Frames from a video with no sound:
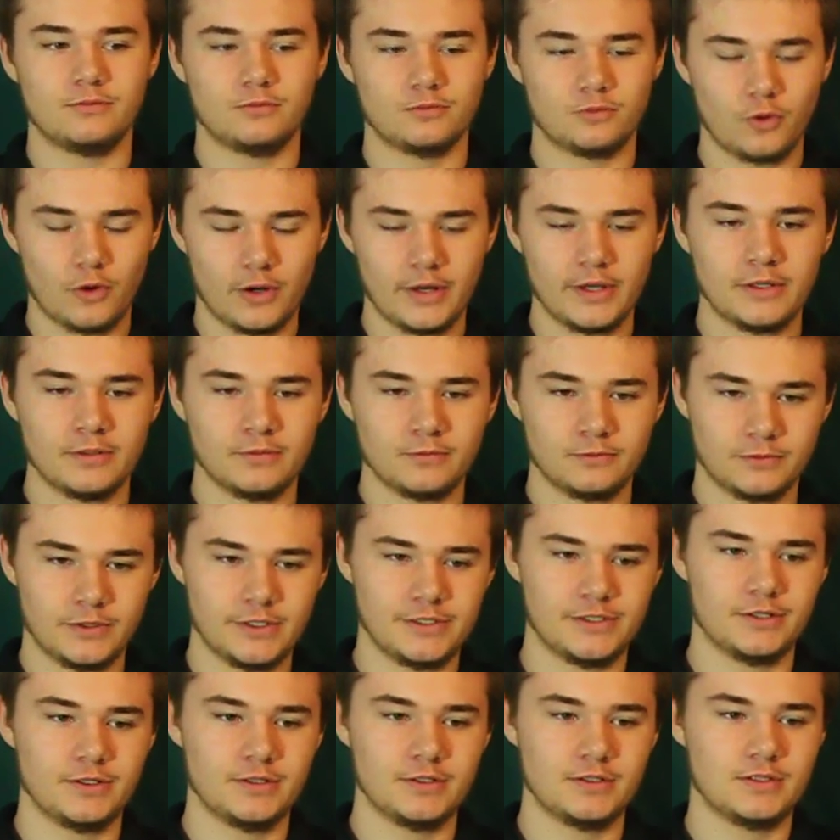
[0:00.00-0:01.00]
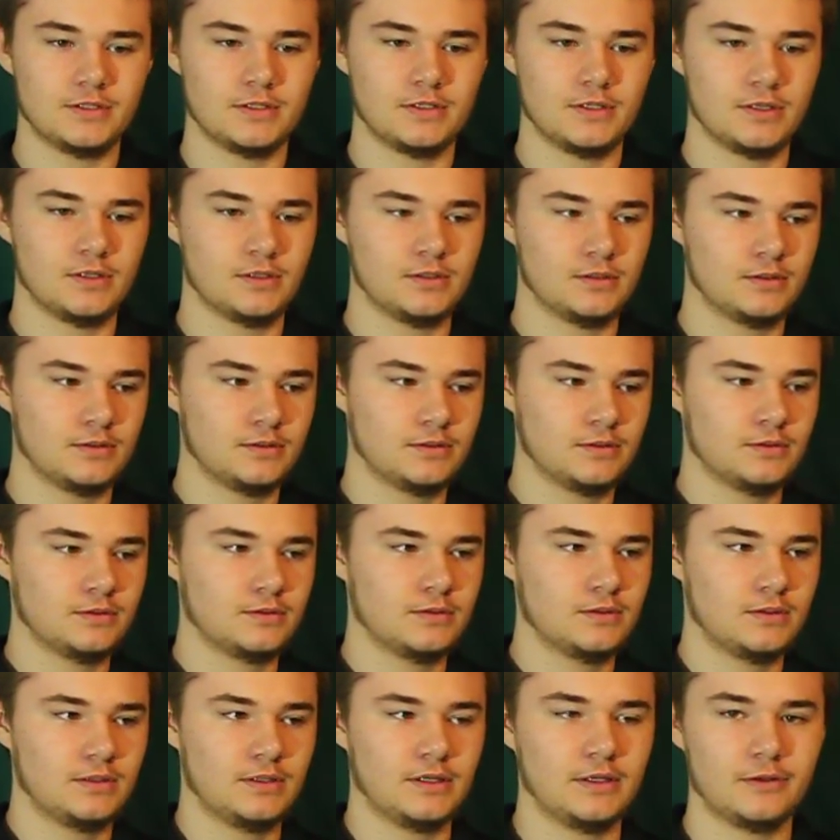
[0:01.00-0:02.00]
Richards.
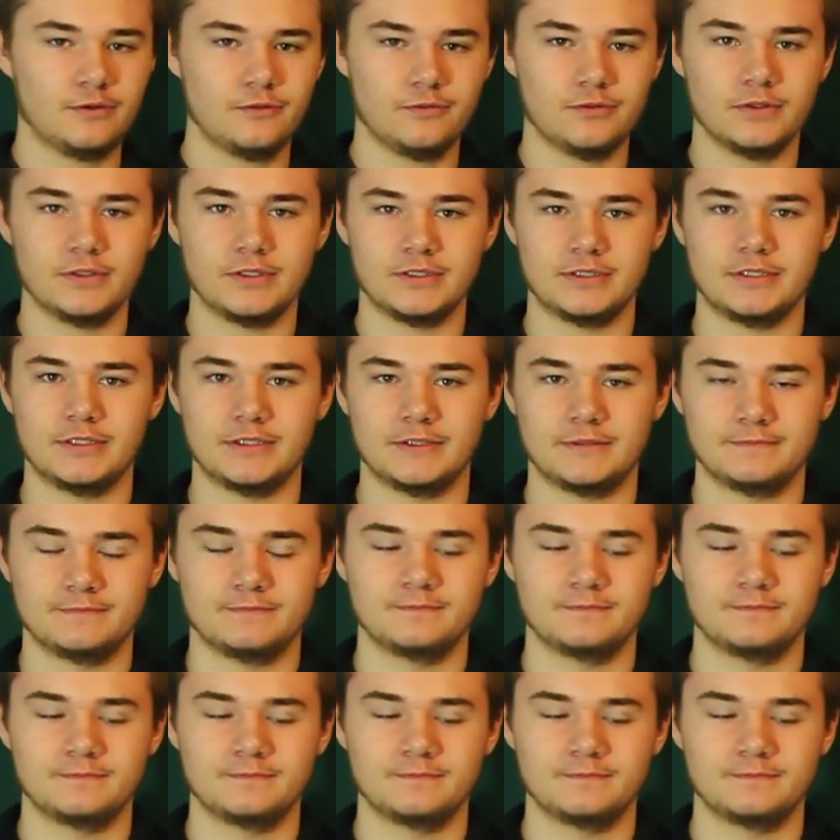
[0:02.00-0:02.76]
Thank you for listening.